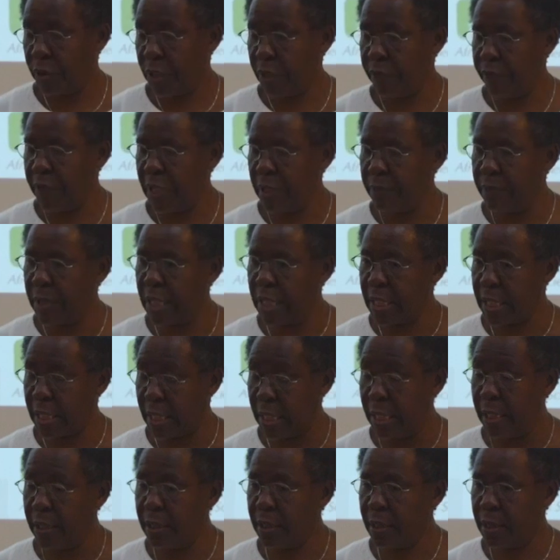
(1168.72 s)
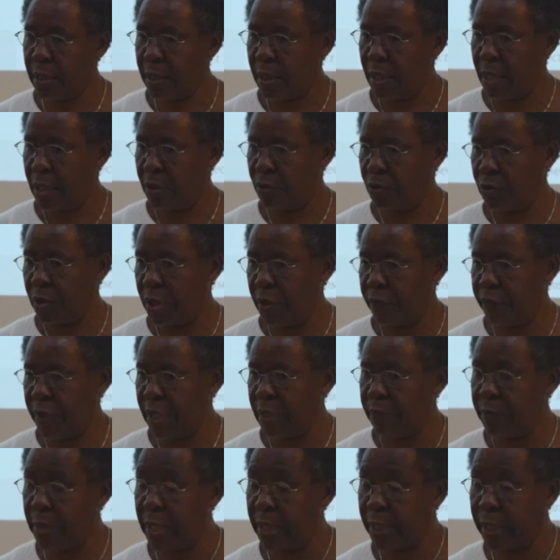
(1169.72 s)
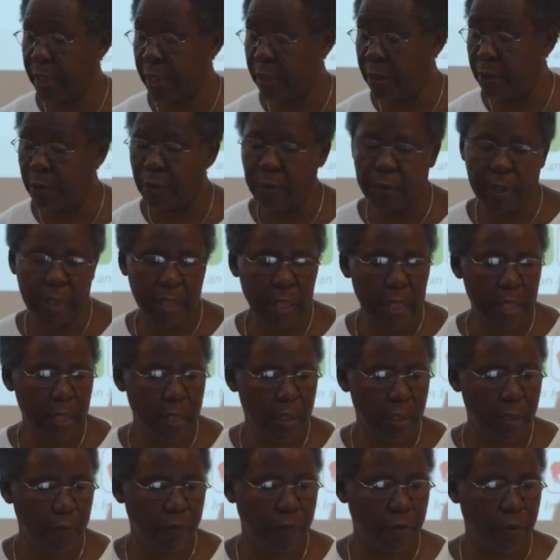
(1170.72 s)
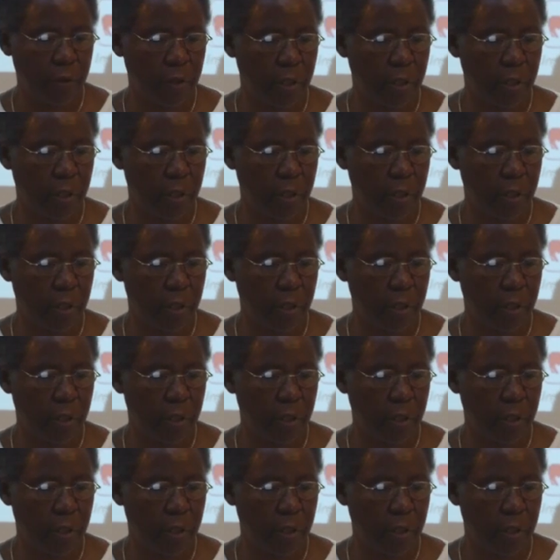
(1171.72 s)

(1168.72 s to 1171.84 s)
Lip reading: to give them the skills and to give them the technologies